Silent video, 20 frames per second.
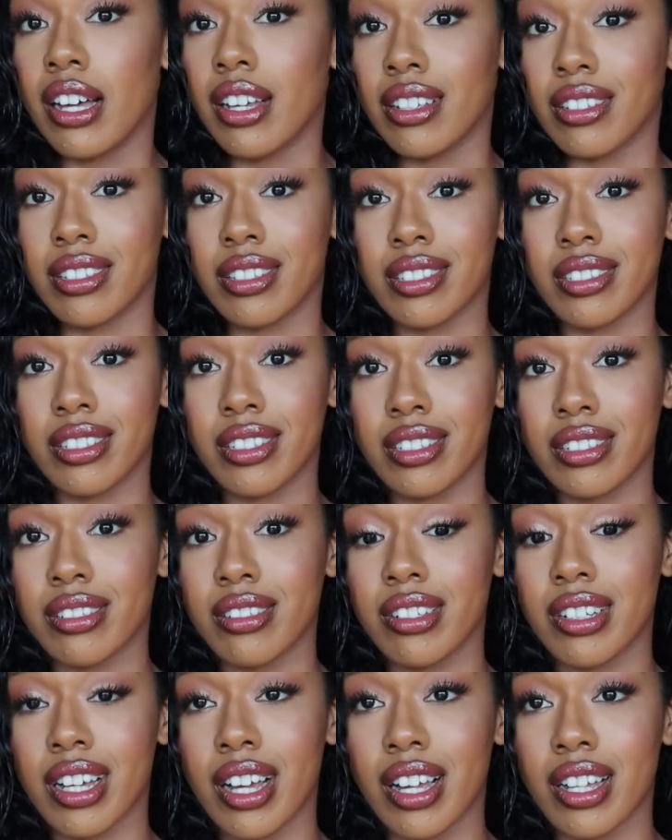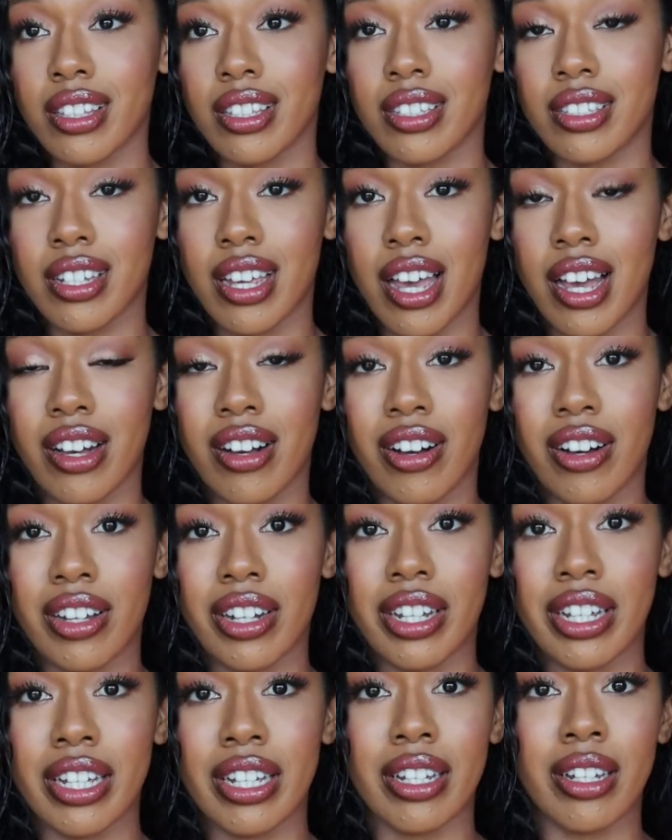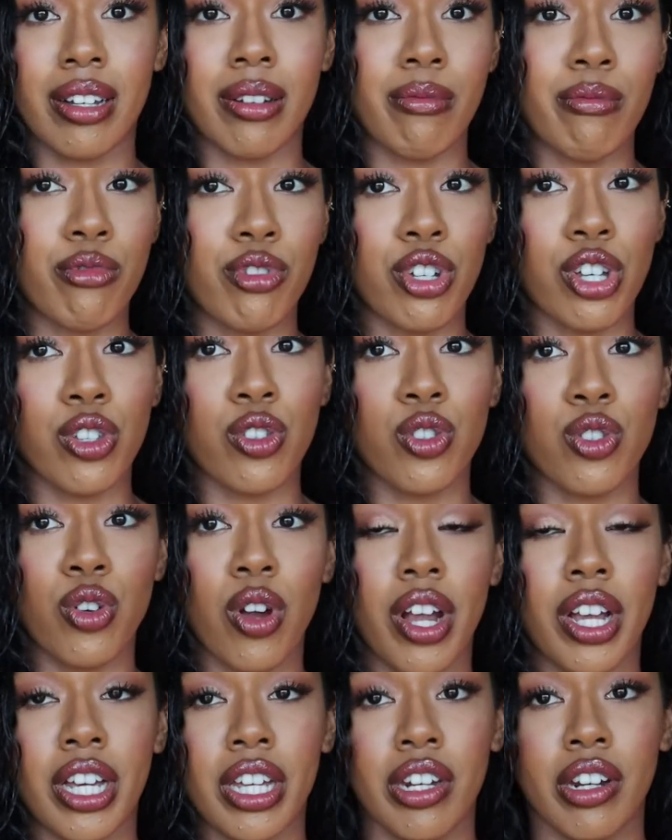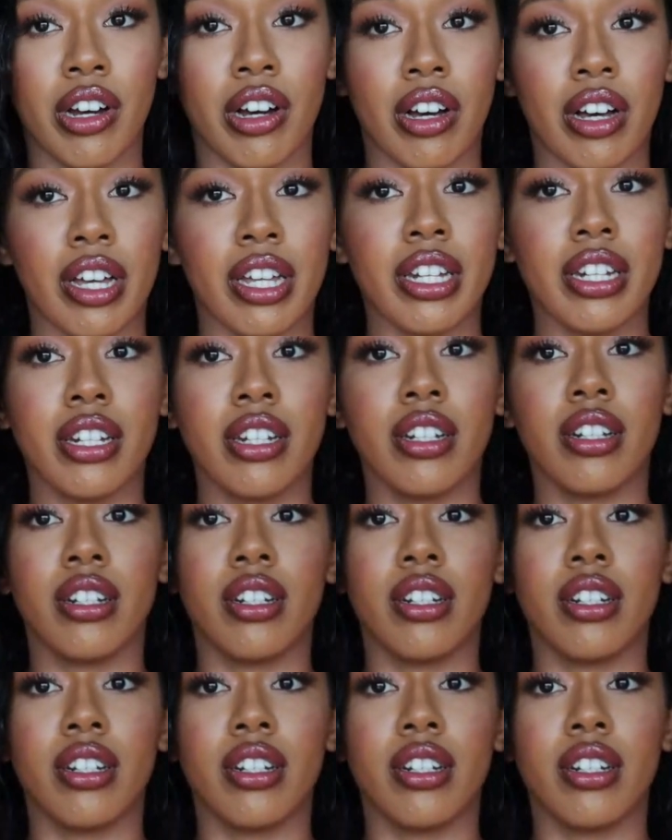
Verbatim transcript: Still got the tag on it, I'm just trying it on.